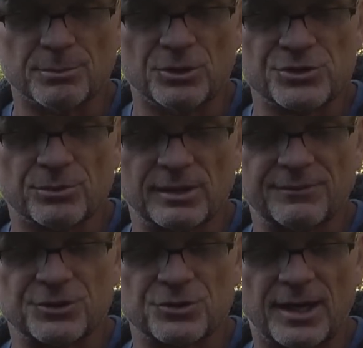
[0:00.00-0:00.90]
a moose, it would
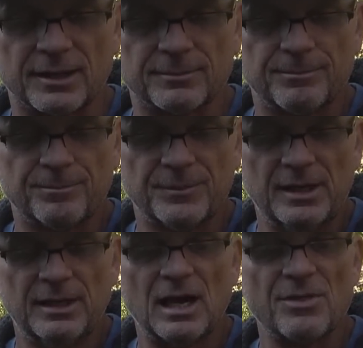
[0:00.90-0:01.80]
have left a track.
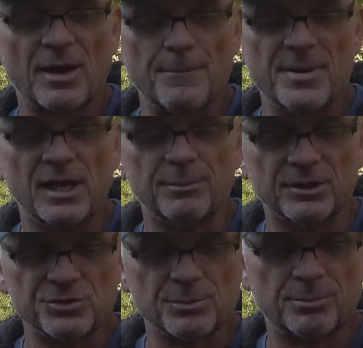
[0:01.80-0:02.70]
I thought maybe it was a